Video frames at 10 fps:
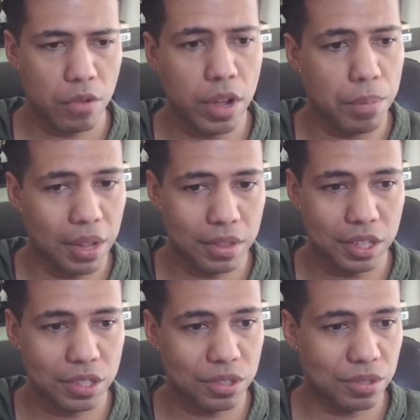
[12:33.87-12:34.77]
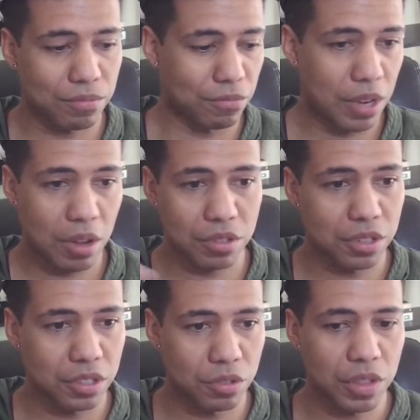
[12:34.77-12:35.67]
I read about this when I was
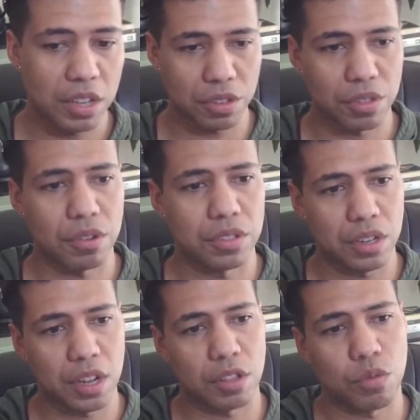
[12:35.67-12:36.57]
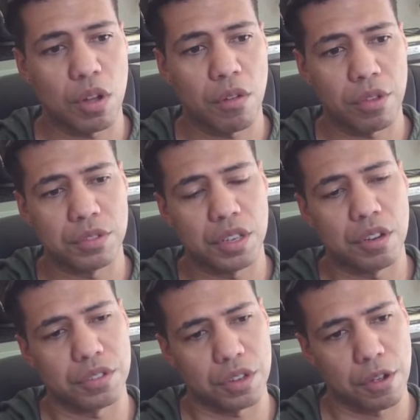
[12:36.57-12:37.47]
in 2013, like 12, 13
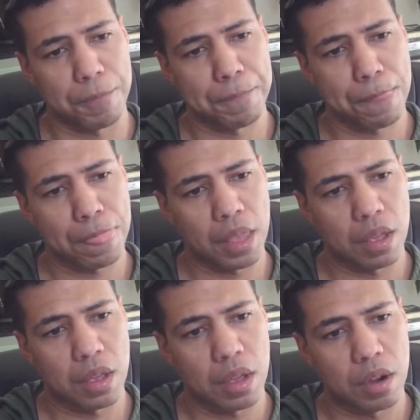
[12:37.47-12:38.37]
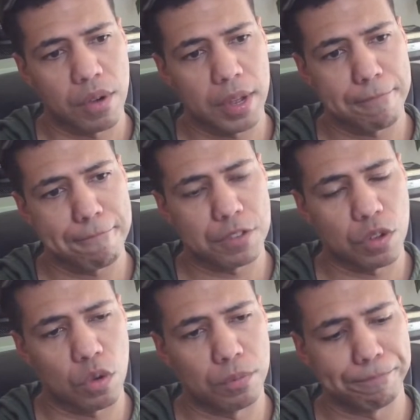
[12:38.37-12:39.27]
years ago, right?
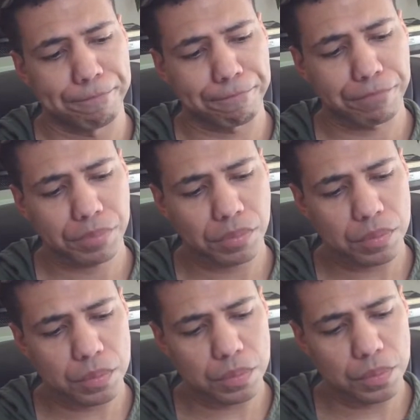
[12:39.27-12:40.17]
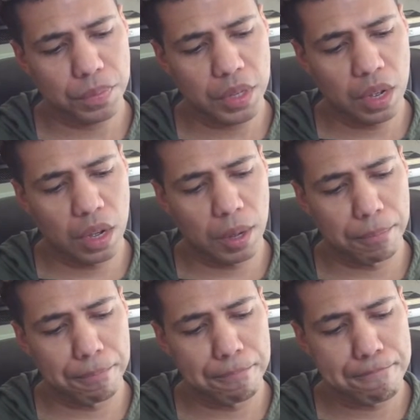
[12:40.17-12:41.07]
So
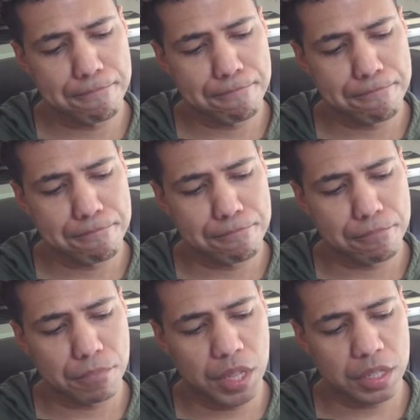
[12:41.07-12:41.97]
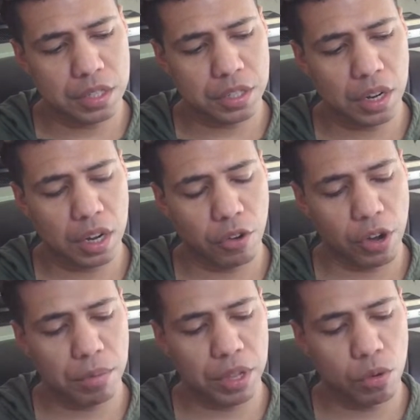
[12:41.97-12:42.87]
um, this is an
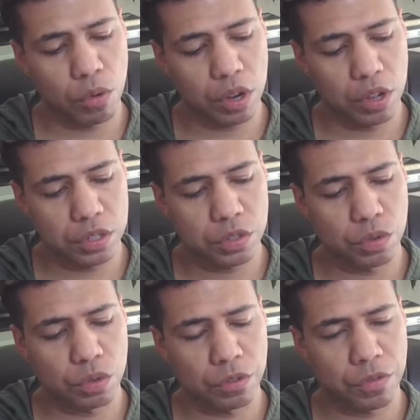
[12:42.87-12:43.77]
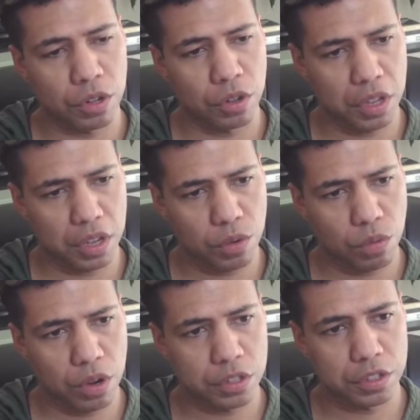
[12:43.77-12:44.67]
incredibly good tool for looking
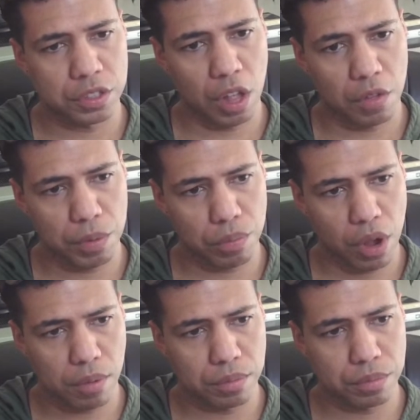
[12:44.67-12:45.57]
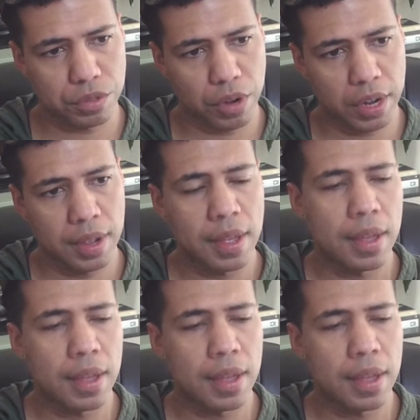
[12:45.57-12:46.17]
inward to solving problems, right?